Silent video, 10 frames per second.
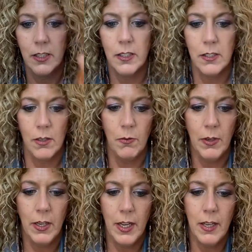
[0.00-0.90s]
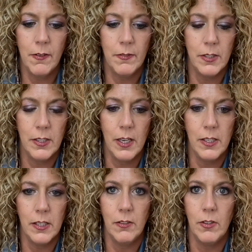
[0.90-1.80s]
So what I am
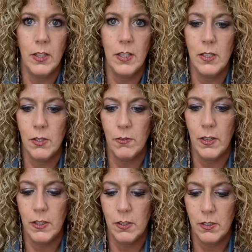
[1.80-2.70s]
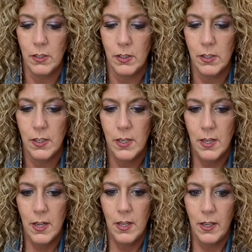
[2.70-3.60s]
sensing with these three, it's just
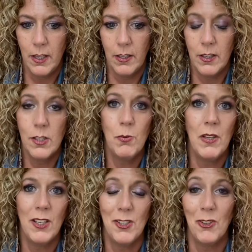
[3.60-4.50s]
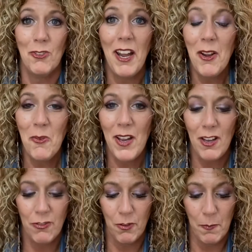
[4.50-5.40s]
like this week is a great
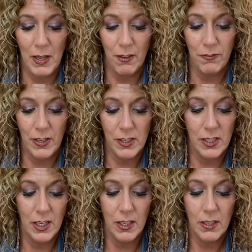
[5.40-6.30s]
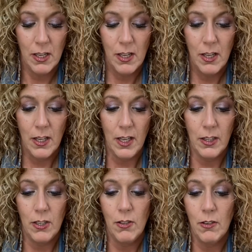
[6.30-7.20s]
week for manifesting, that
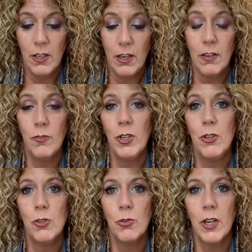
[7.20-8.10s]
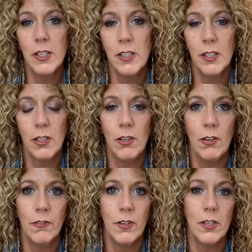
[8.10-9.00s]
when you trust in the
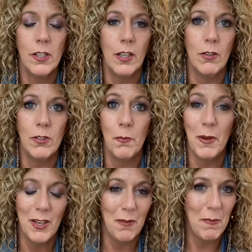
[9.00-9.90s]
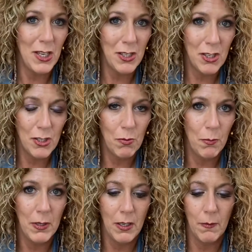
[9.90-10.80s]
universe, that those abundant messages will
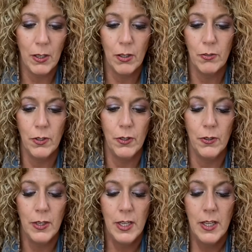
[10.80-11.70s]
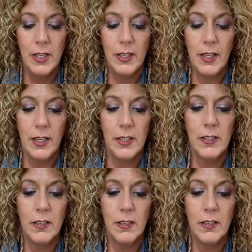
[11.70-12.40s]
be coming through, that